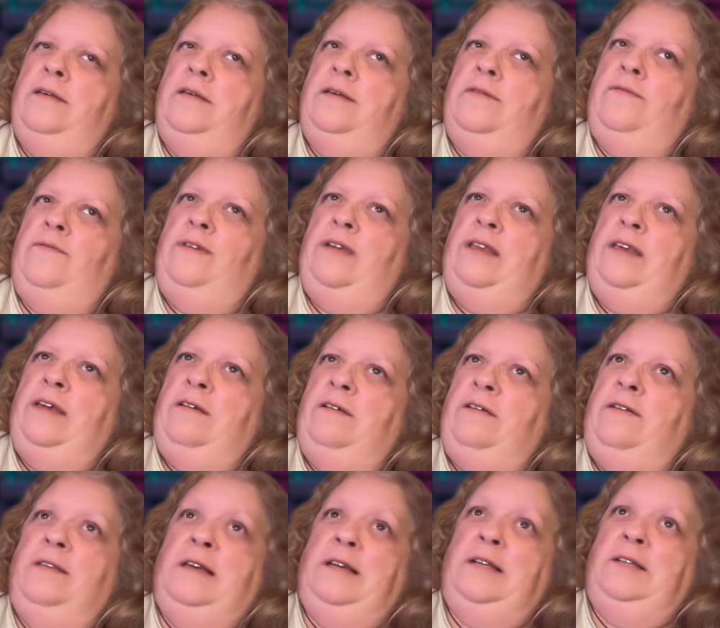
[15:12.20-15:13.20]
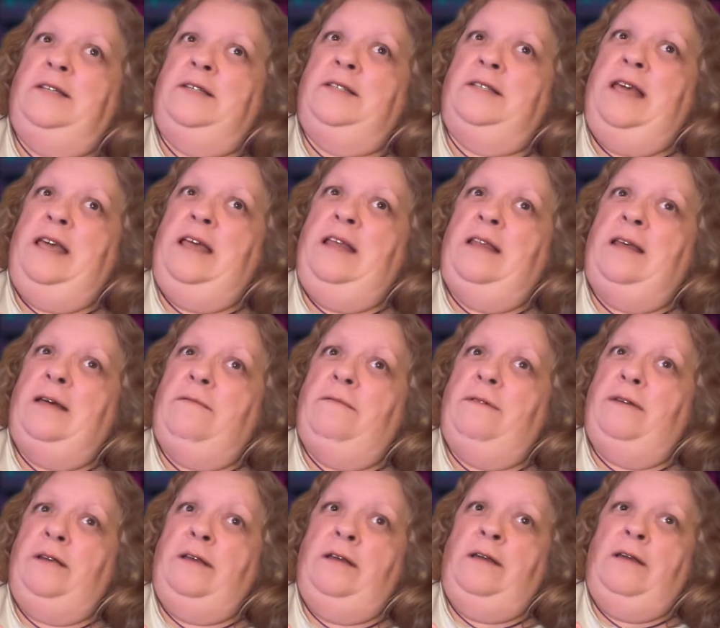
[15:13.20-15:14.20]
a video you'd like to see that
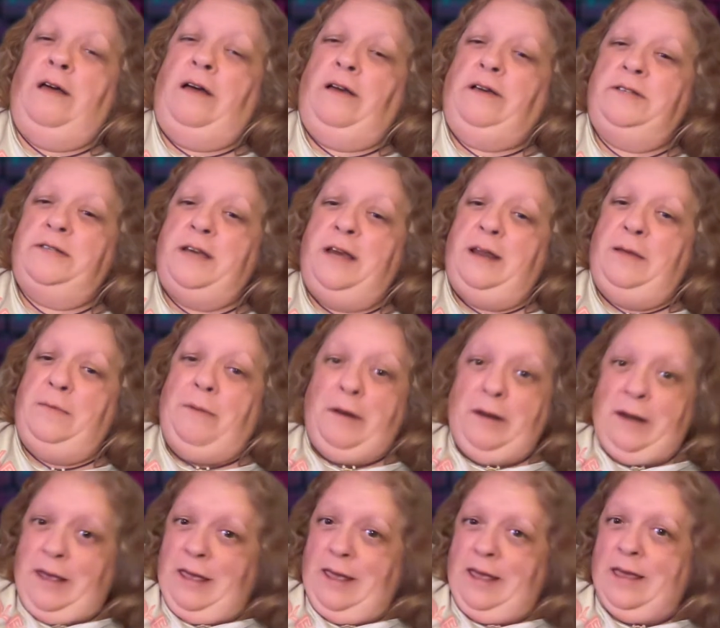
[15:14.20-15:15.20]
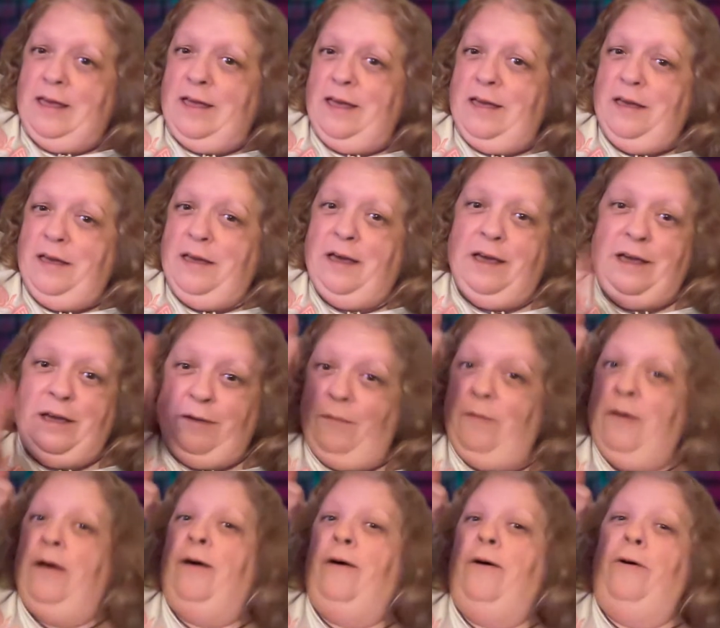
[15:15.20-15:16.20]
wouldn't cost any money, I'm
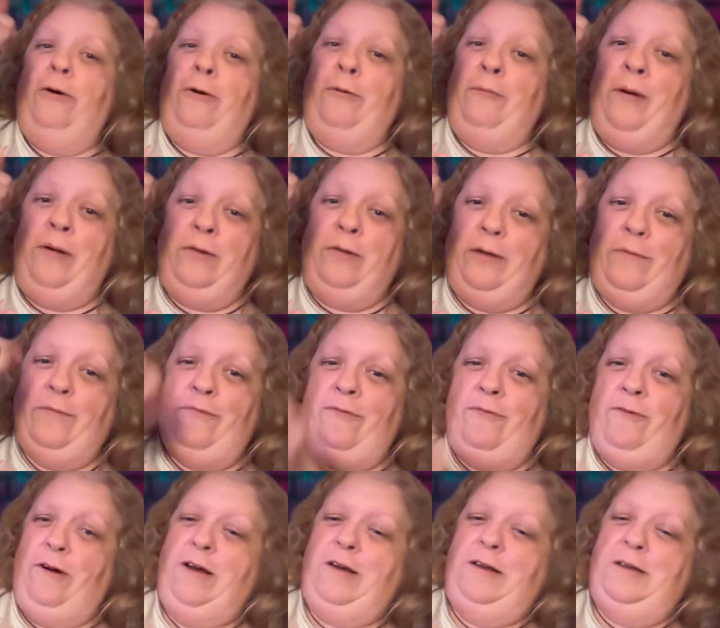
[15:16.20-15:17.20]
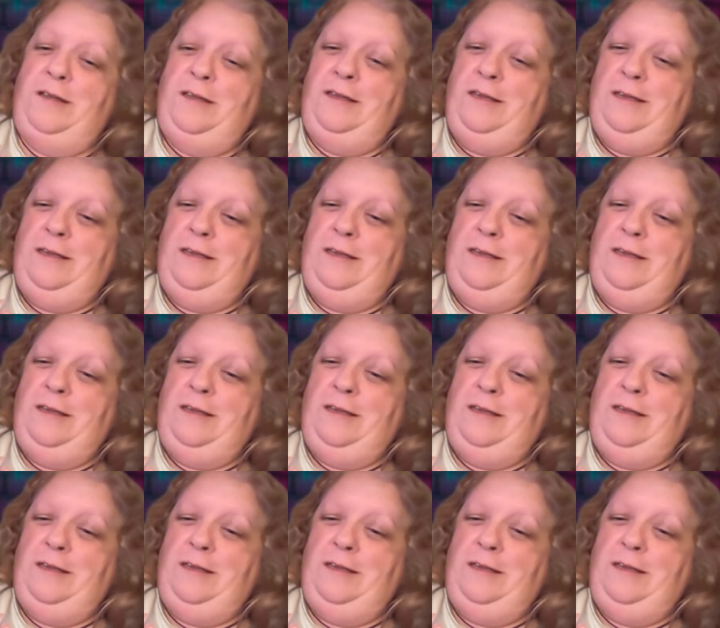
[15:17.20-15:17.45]
all up for it.